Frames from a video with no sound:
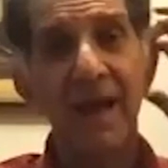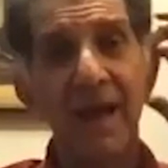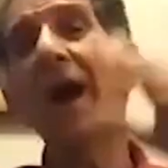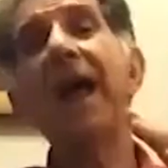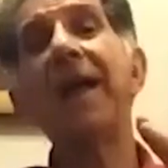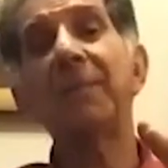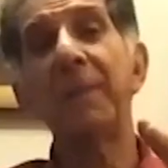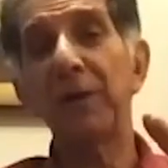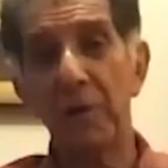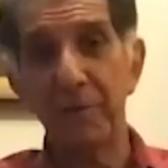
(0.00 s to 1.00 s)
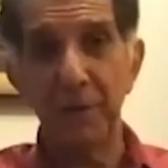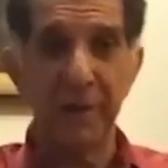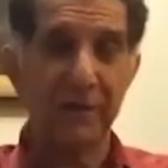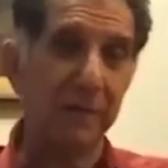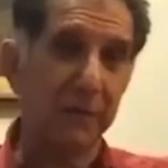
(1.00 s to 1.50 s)
one aspect of it
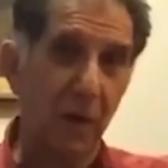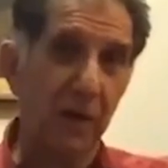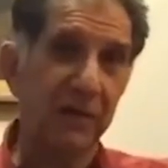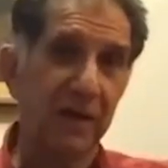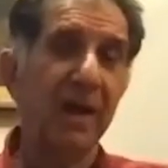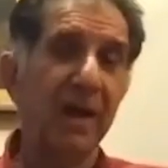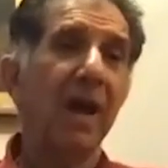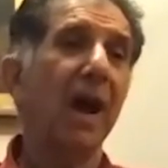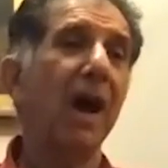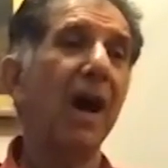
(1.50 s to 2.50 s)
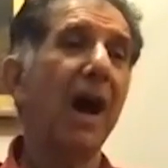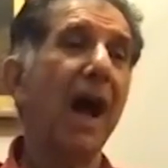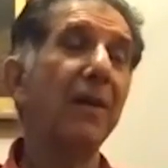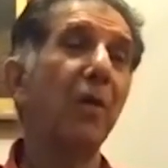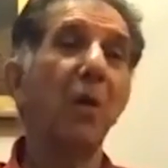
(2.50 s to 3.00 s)
which, of course, uh,
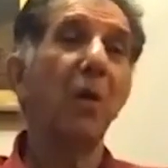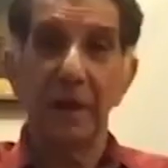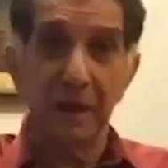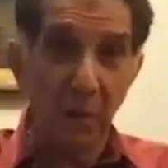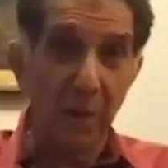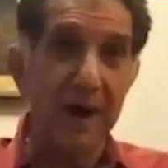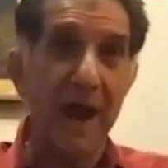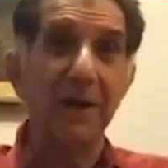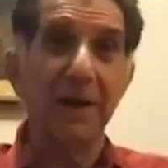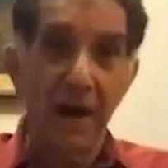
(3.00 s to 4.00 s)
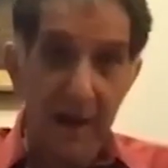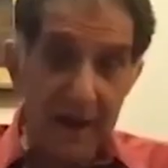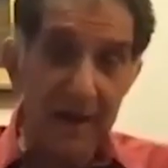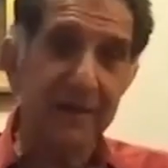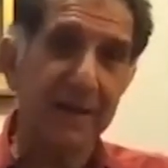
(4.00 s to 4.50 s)
I don't know whether the word
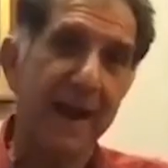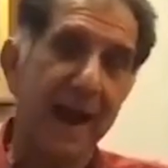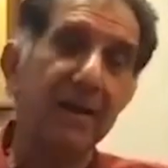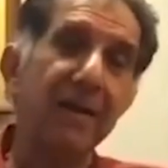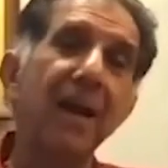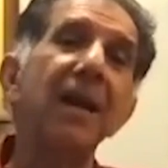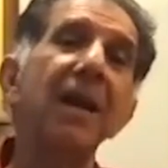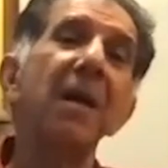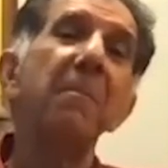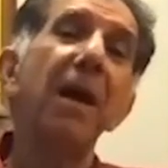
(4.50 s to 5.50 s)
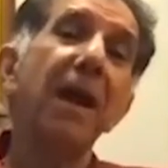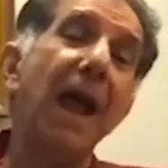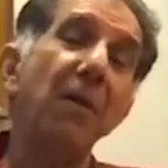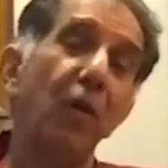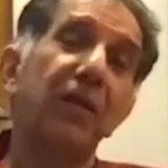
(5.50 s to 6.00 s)
enduring is correct, but
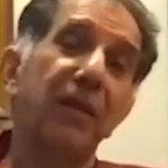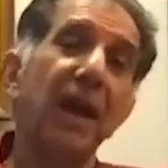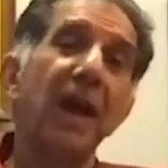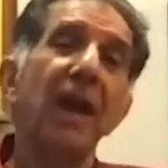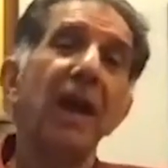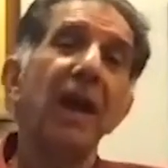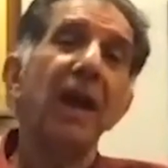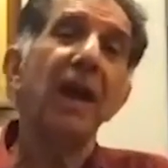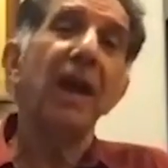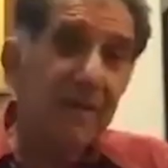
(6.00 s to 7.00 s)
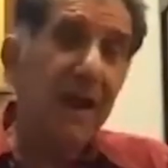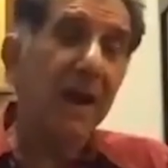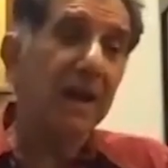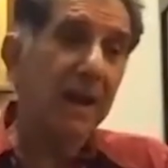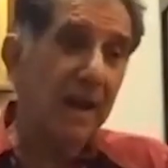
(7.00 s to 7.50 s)
I would say is
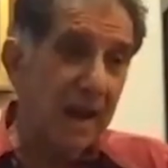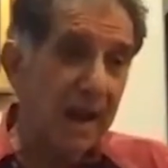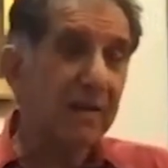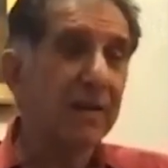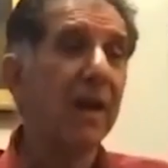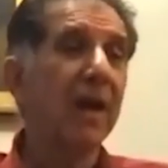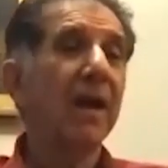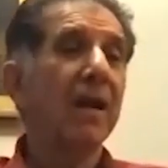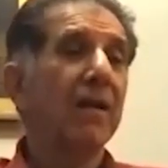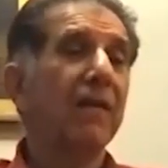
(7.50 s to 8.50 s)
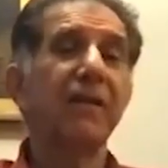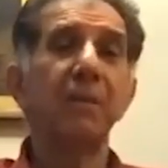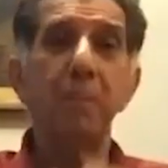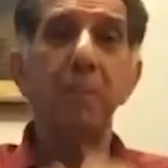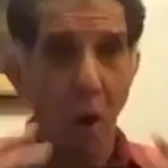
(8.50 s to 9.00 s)
that it
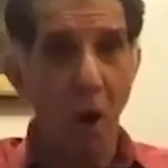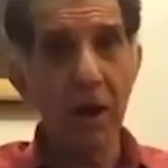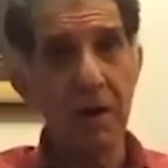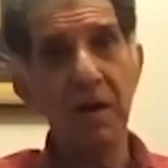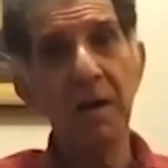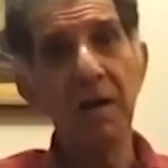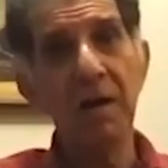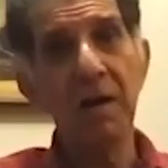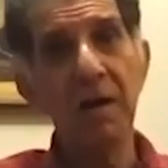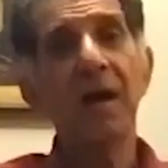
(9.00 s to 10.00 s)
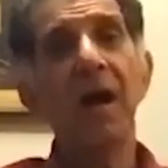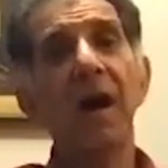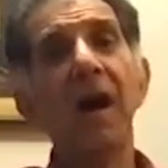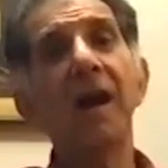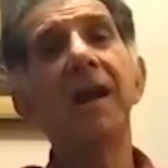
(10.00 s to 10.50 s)
spawned
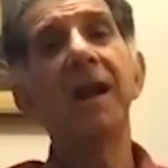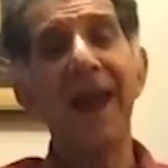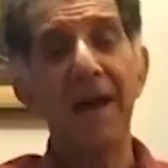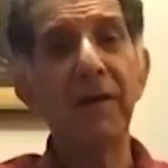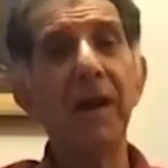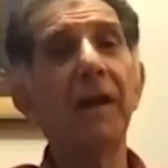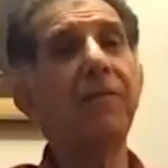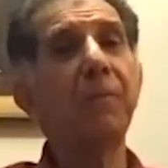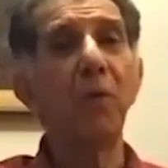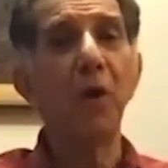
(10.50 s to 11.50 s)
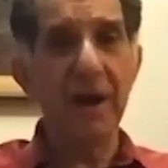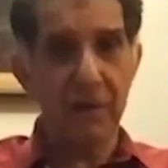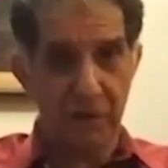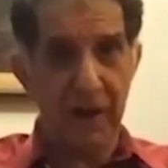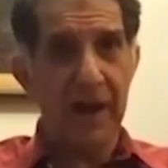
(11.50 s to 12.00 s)
a level of
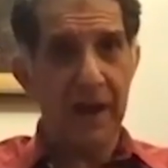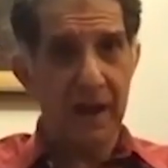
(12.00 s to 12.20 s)
poetry,